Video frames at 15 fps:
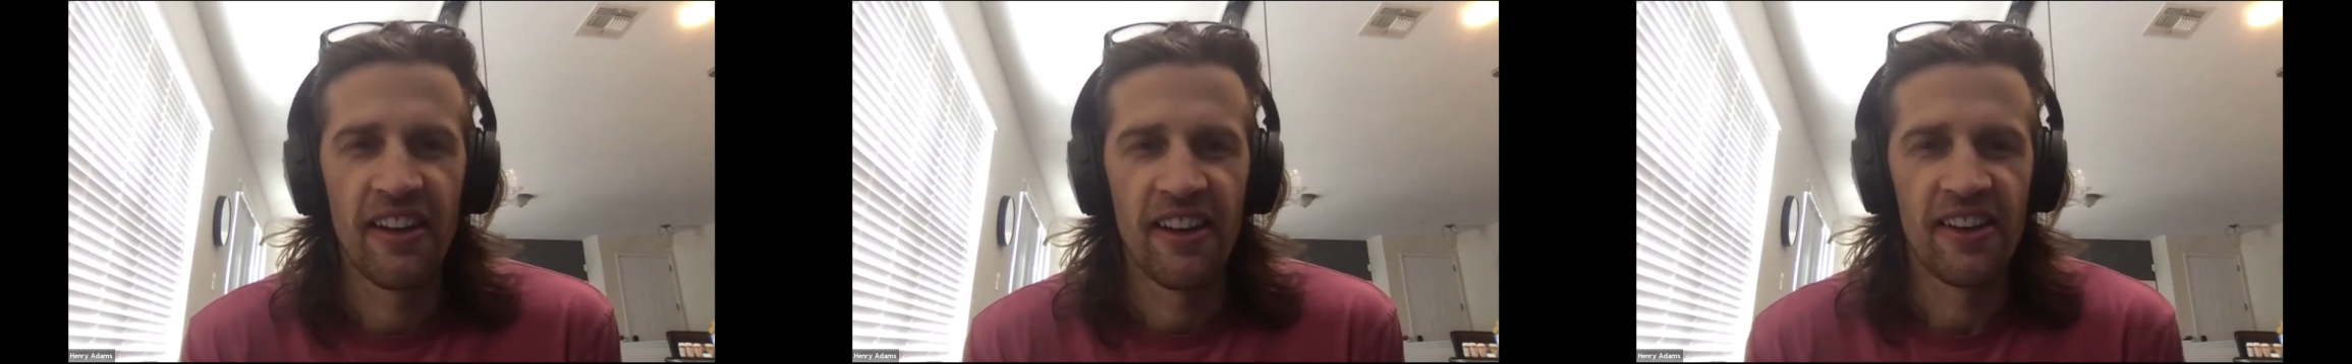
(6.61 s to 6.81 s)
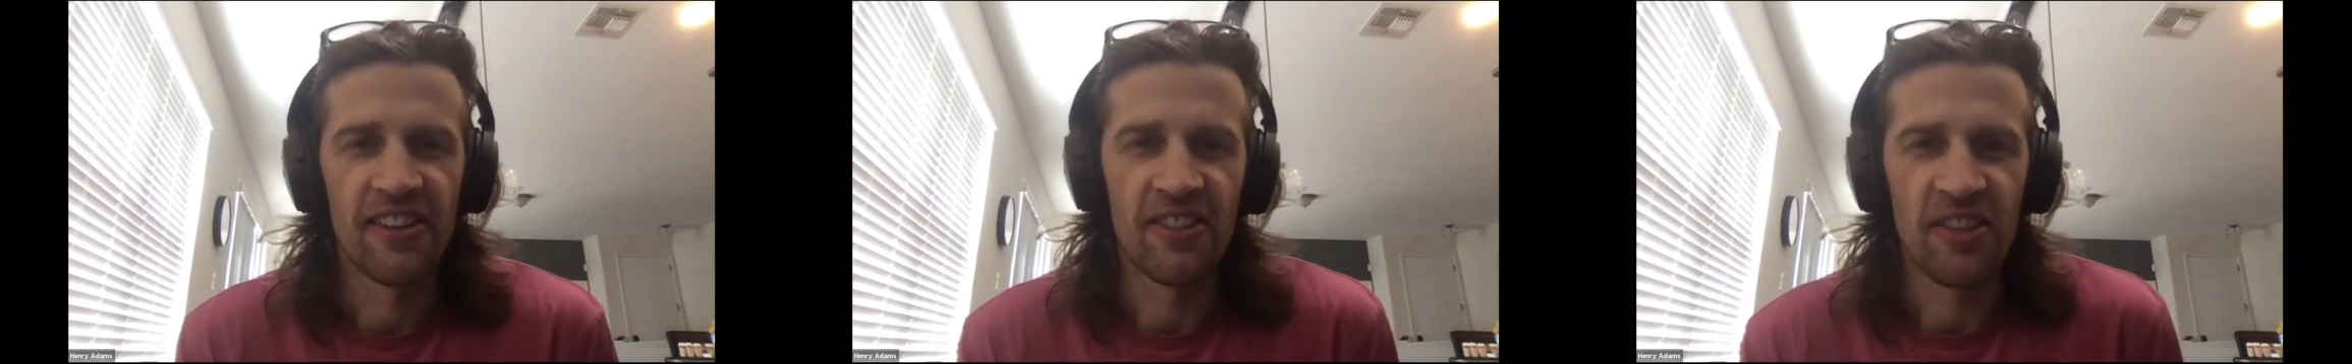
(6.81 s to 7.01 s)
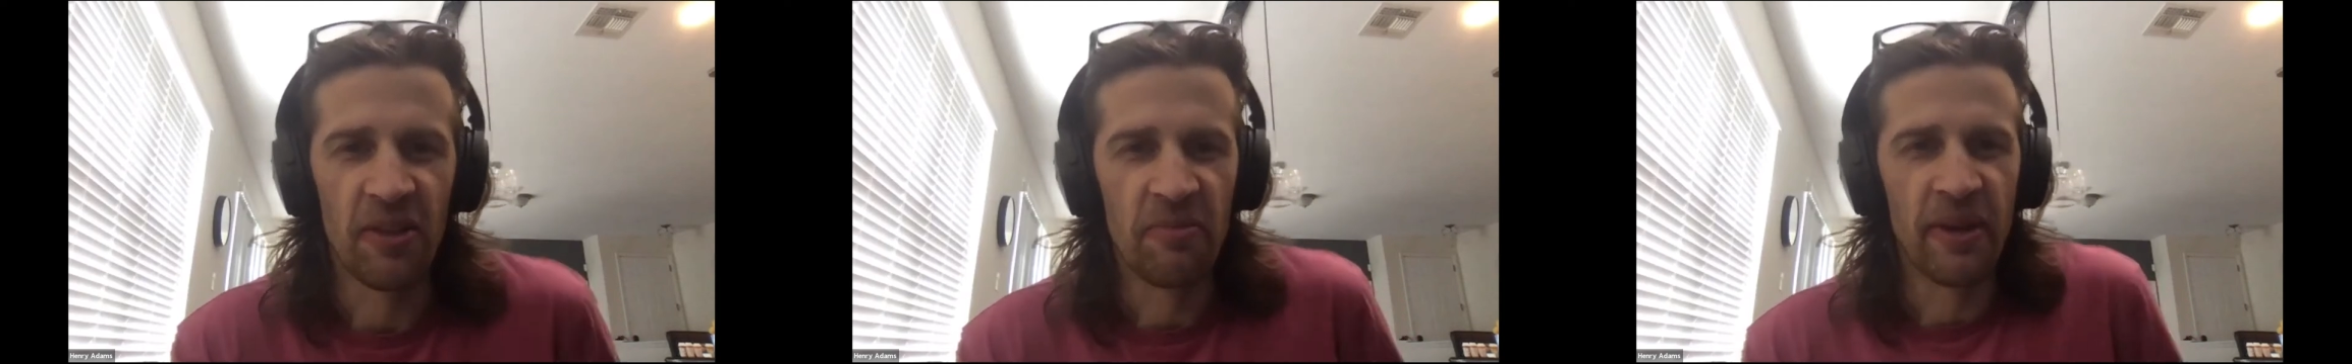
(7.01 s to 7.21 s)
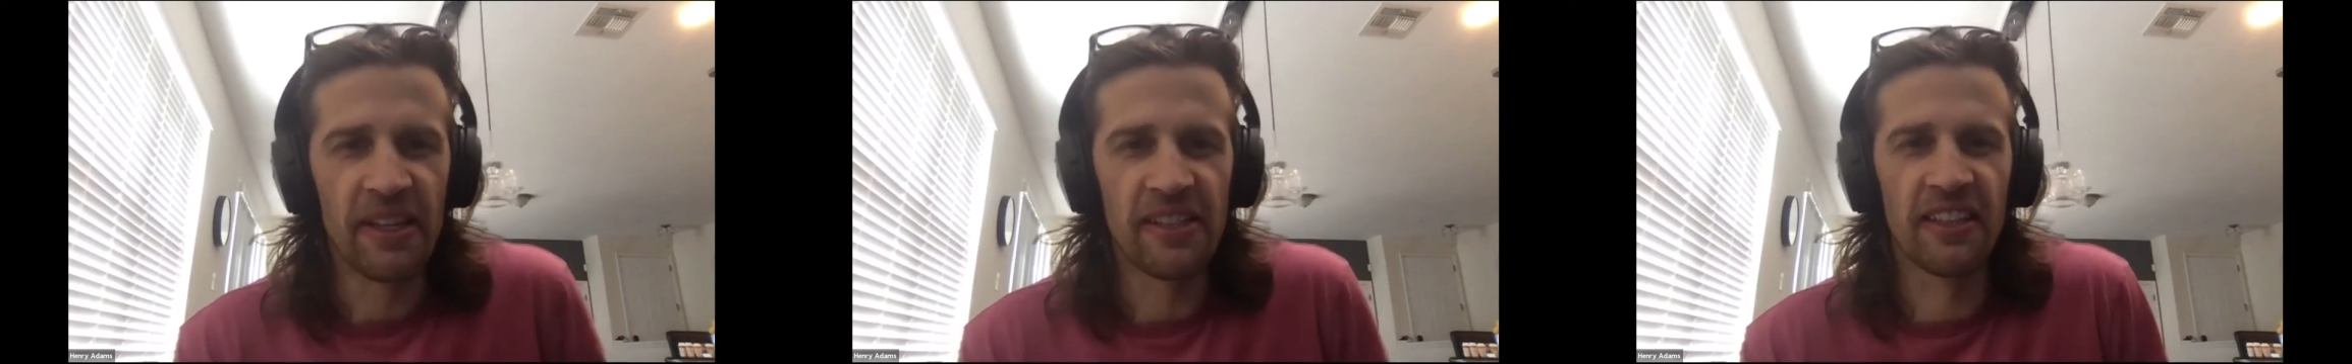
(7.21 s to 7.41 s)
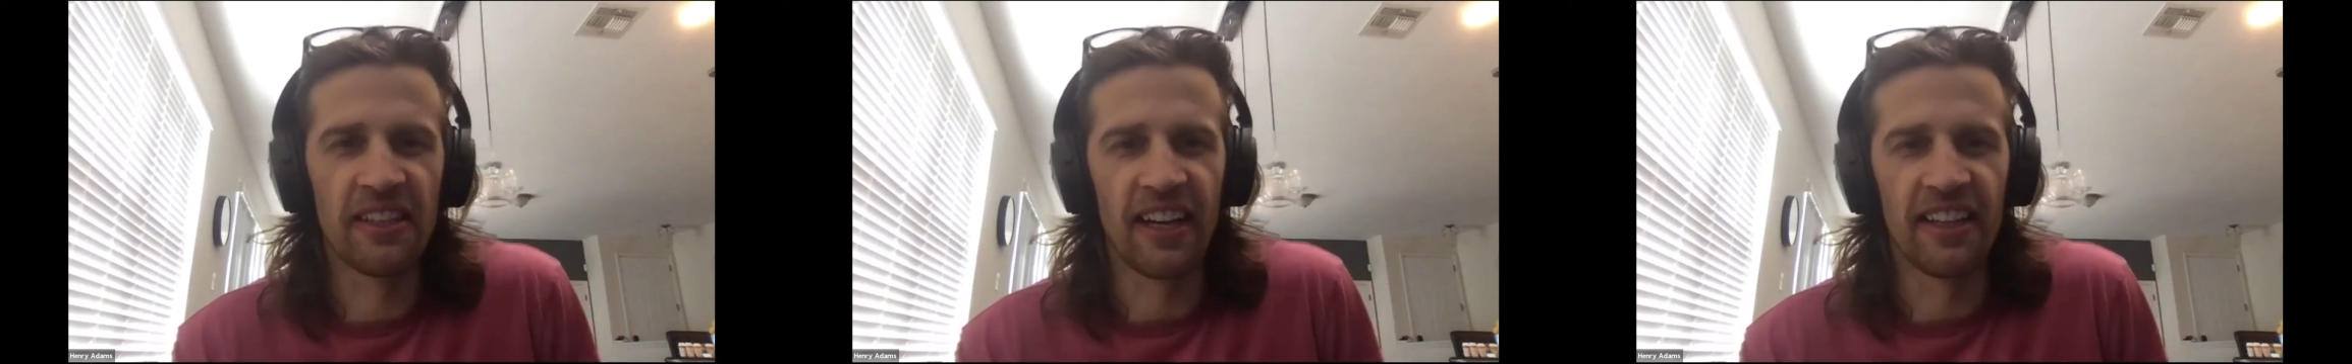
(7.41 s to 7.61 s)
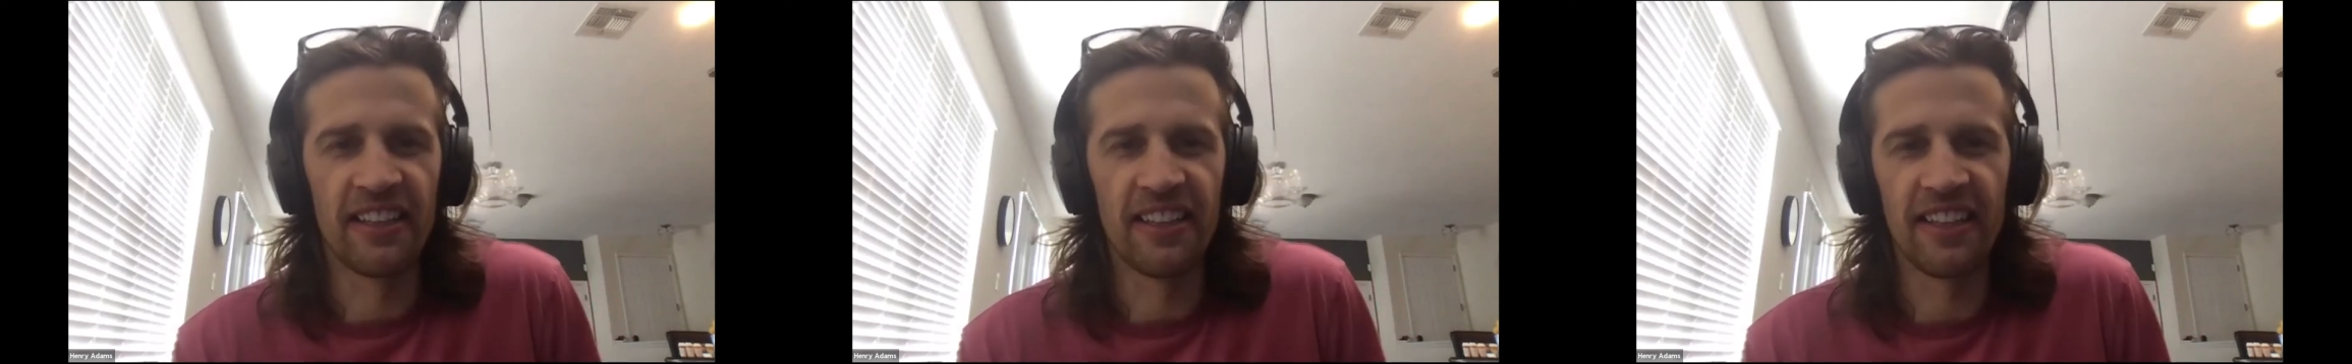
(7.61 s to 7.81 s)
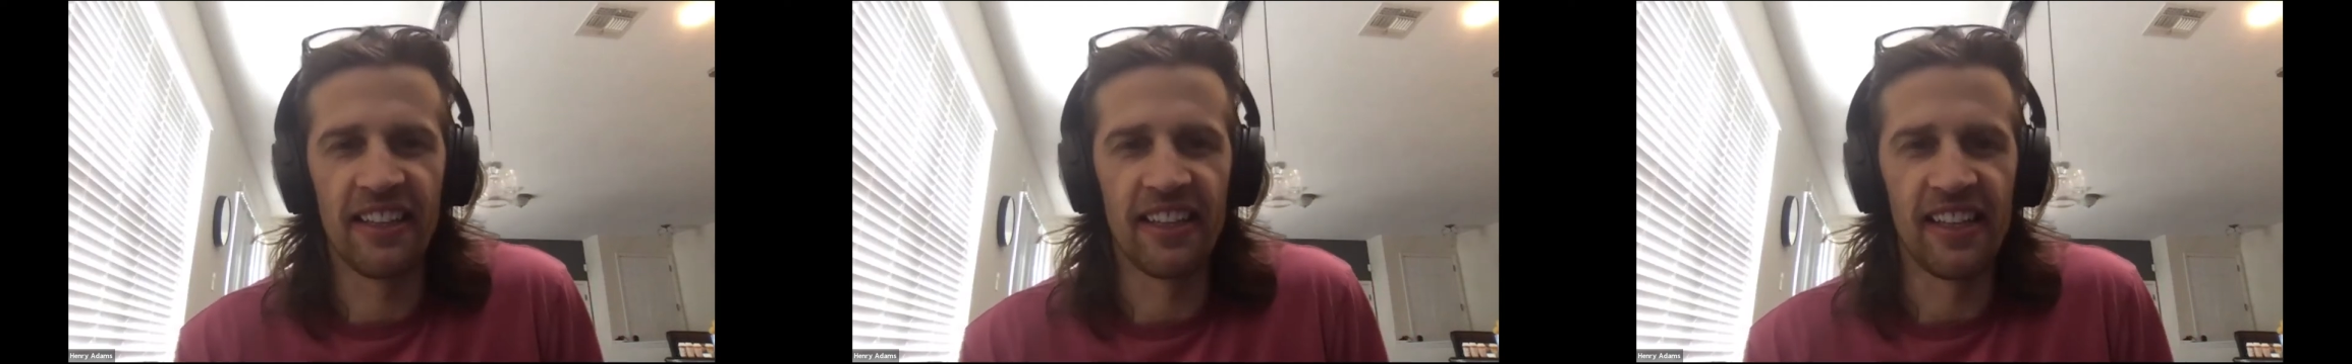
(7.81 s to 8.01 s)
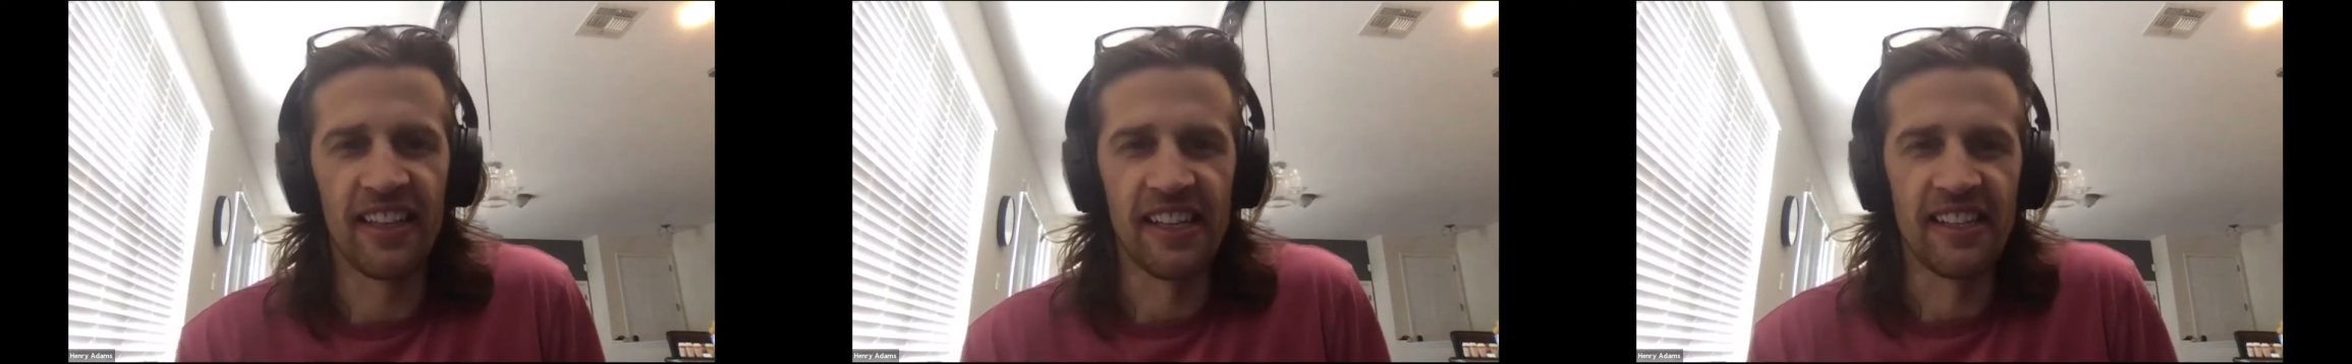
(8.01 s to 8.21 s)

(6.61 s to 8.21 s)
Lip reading: So the basic idea